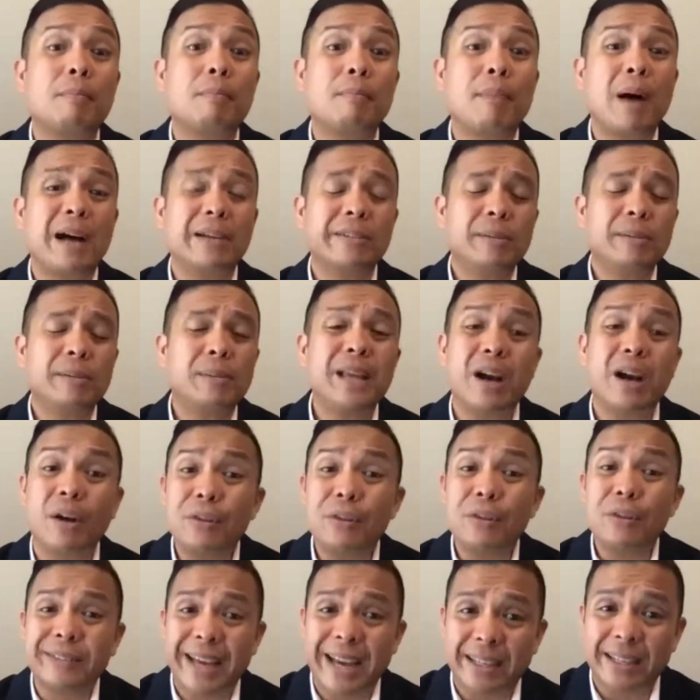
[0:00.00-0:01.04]
possibly
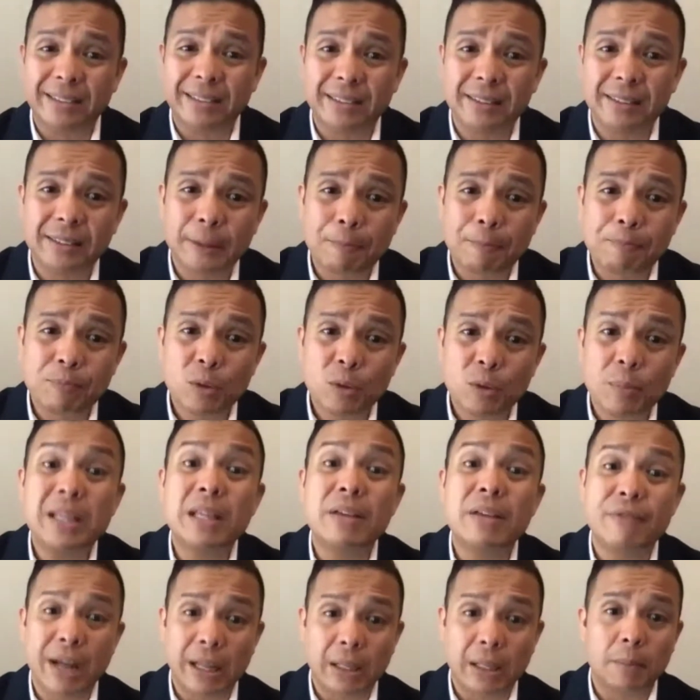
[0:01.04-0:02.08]
other tests to be
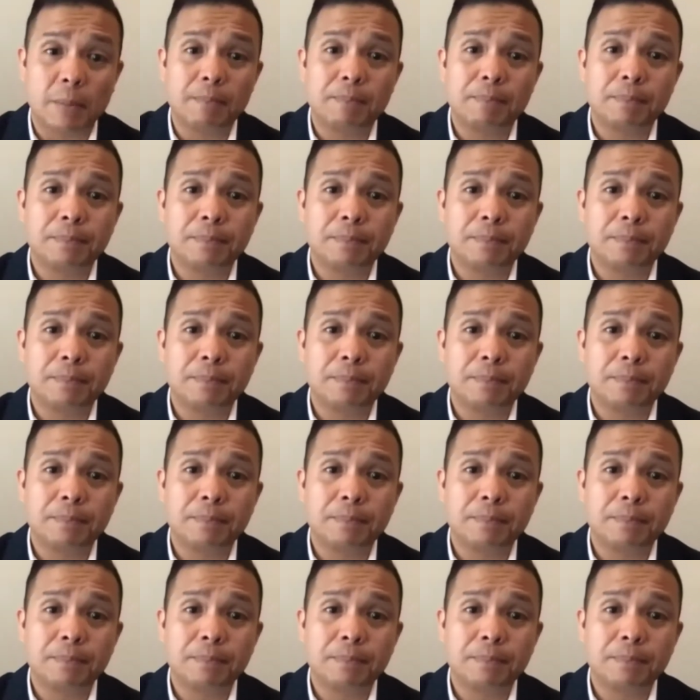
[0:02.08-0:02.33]
developed.